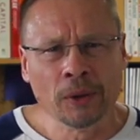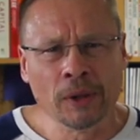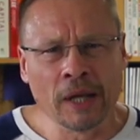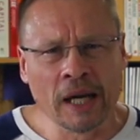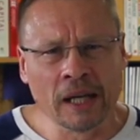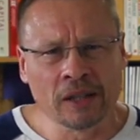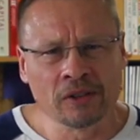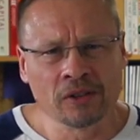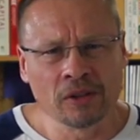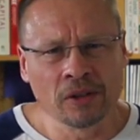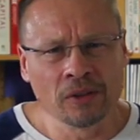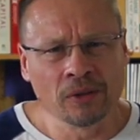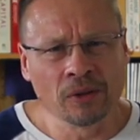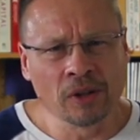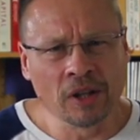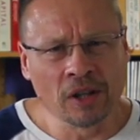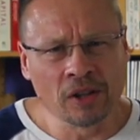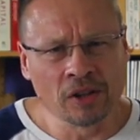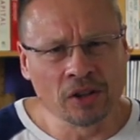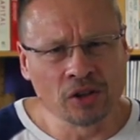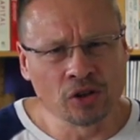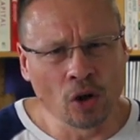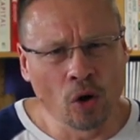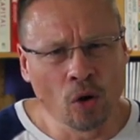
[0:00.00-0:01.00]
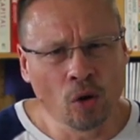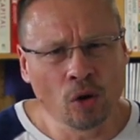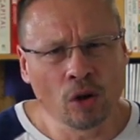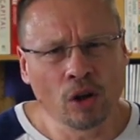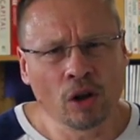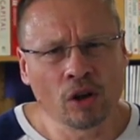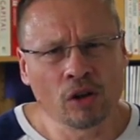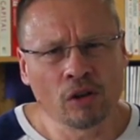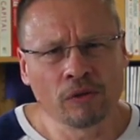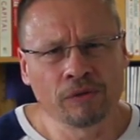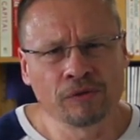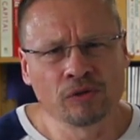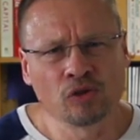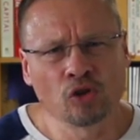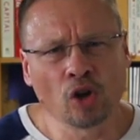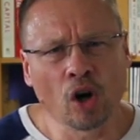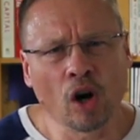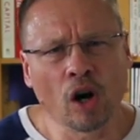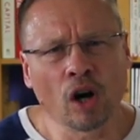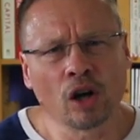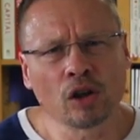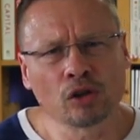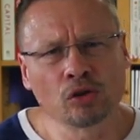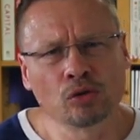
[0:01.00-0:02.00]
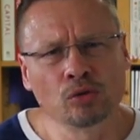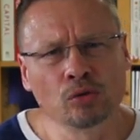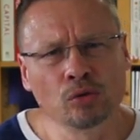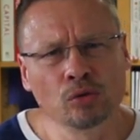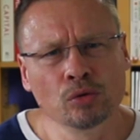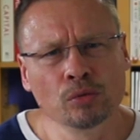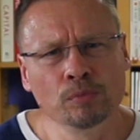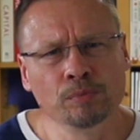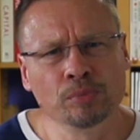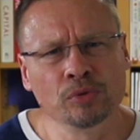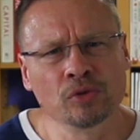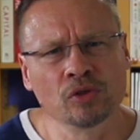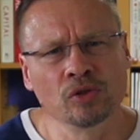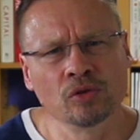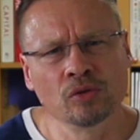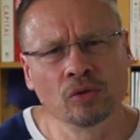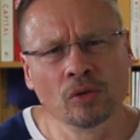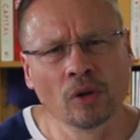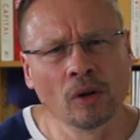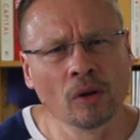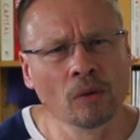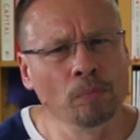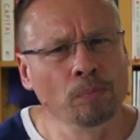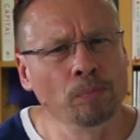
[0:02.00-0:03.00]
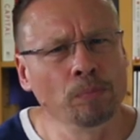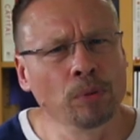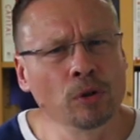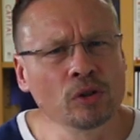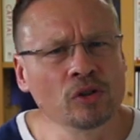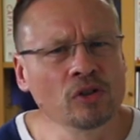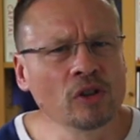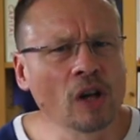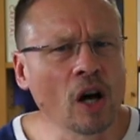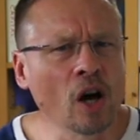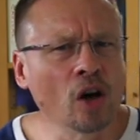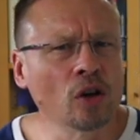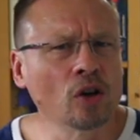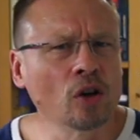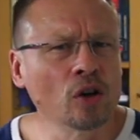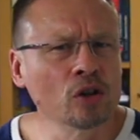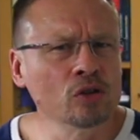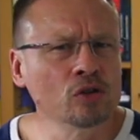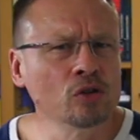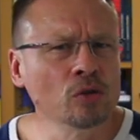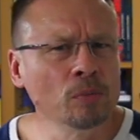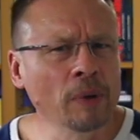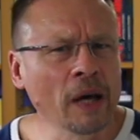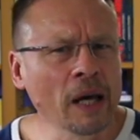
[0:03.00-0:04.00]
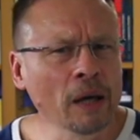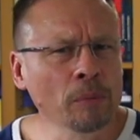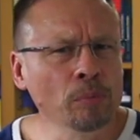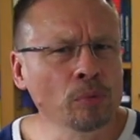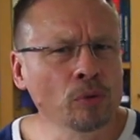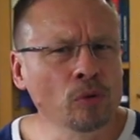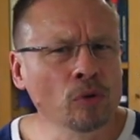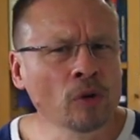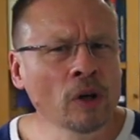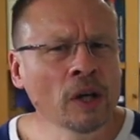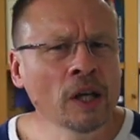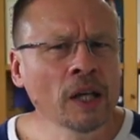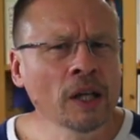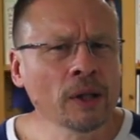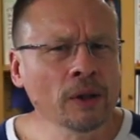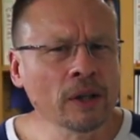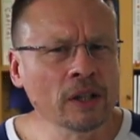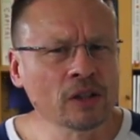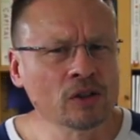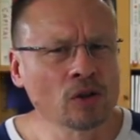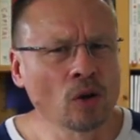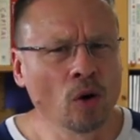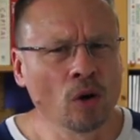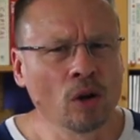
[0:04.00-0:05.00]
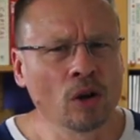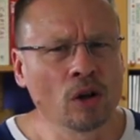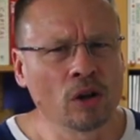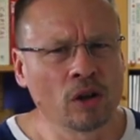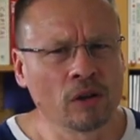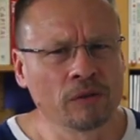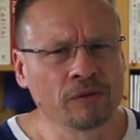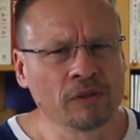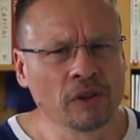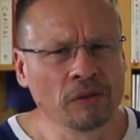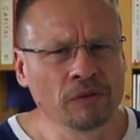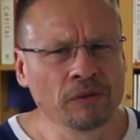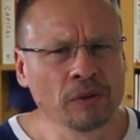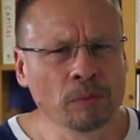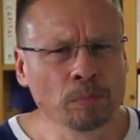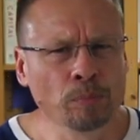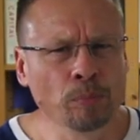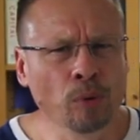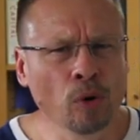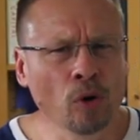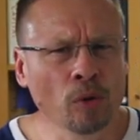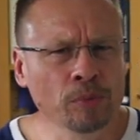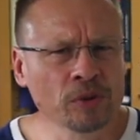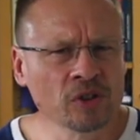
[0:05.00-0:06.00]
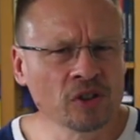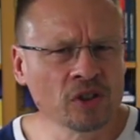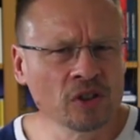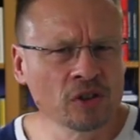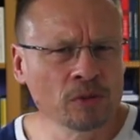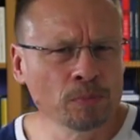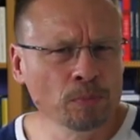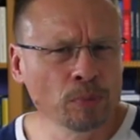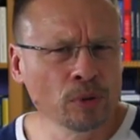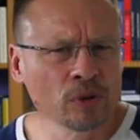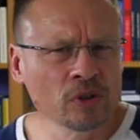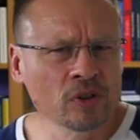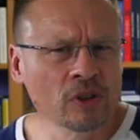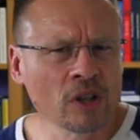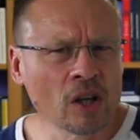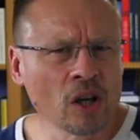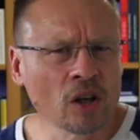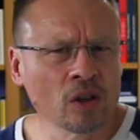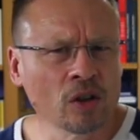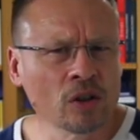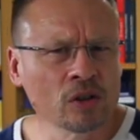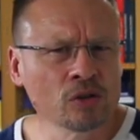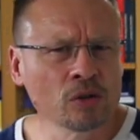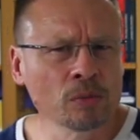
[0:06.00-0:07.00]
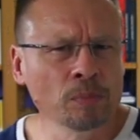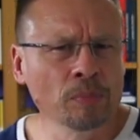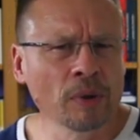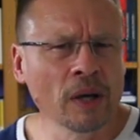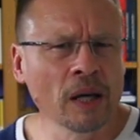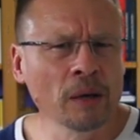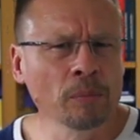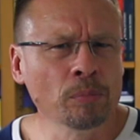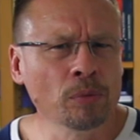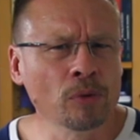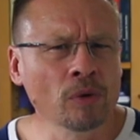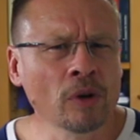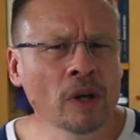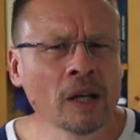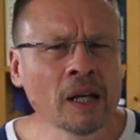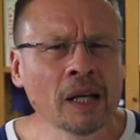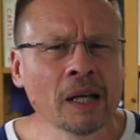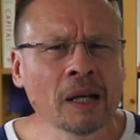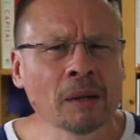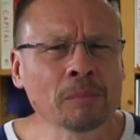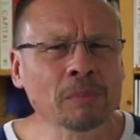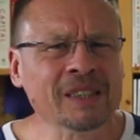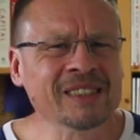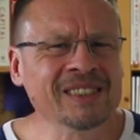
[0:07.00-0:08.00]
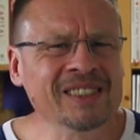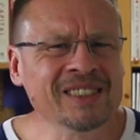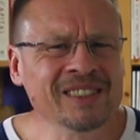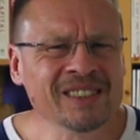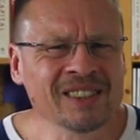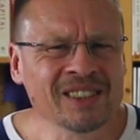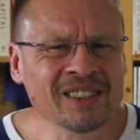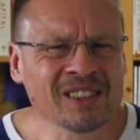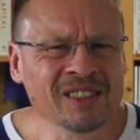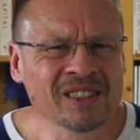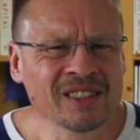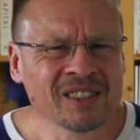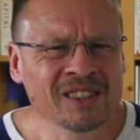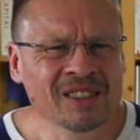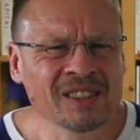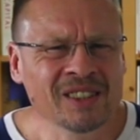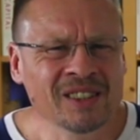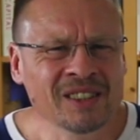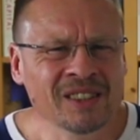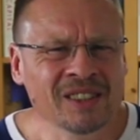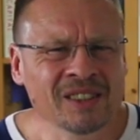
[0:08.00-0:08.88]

that there is a whole lot of target groups put down onto paper. There's a whole lot of different purposes put down onto paper, but still